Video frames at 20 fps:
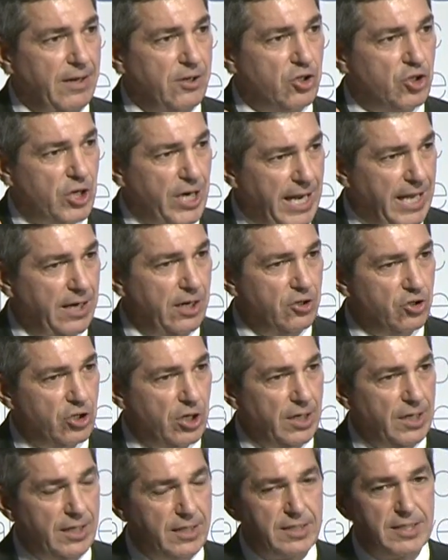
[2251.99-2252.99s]

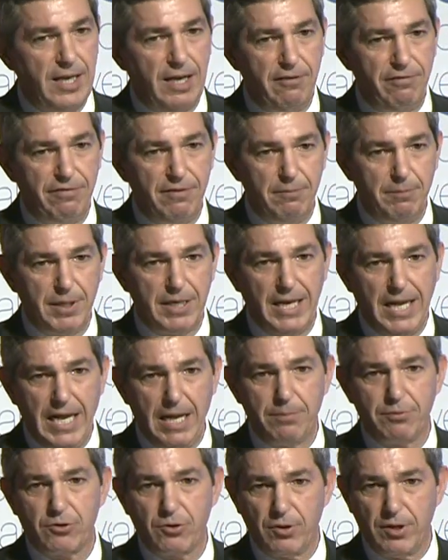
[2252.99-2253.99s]
challenging, tough, but
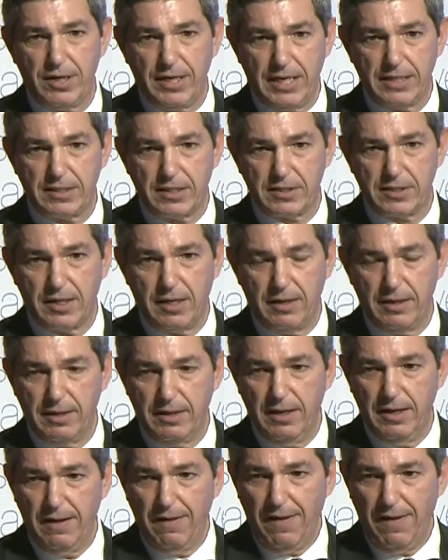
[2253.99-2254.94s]
absolutely necessary.